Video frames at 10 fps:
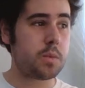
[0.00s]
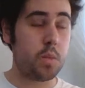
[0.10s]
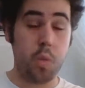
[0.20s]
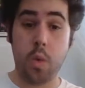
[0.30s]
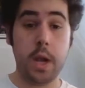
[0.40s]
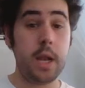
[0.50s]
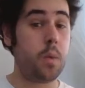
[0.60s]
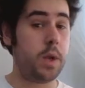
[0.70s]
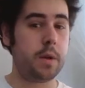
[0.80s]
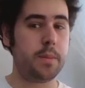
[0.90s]
really
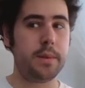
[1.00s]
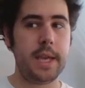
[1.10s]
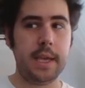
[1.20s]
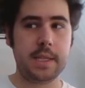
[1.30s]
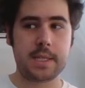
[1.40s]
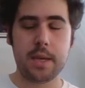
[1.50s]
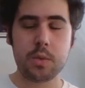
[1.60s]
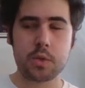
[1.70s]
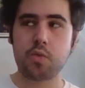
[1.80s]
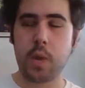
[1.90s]
weird place. That
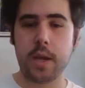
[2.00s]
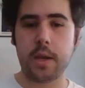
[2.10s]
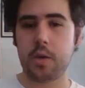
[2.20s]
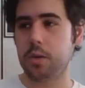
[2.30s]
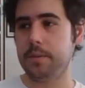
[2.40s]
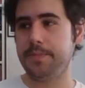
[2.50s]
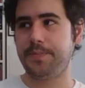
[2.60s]
was really cool.